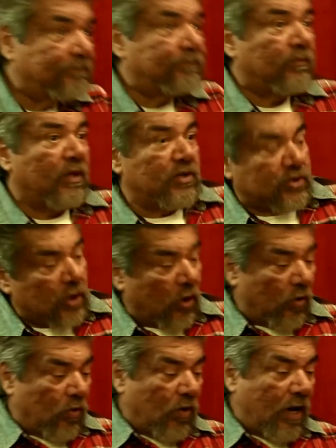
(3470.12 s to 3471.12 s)
Yeah.
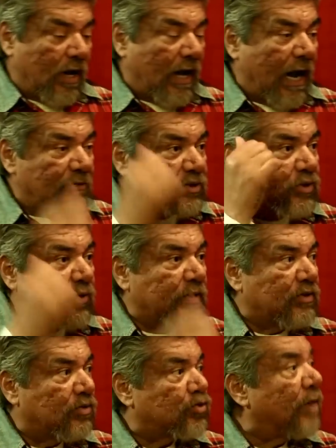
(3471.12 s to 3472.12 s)
So I was
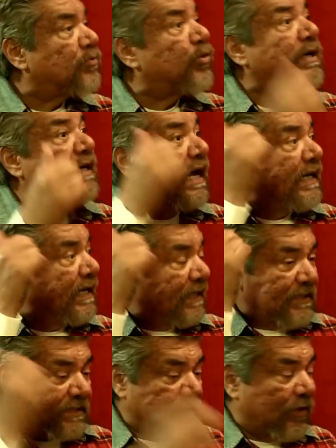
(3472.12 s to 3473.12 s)
doing Trump 29 had a
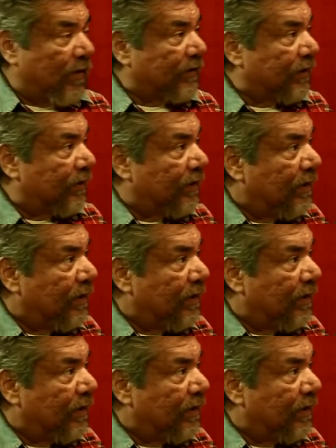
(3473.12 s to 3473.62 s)
casino out there.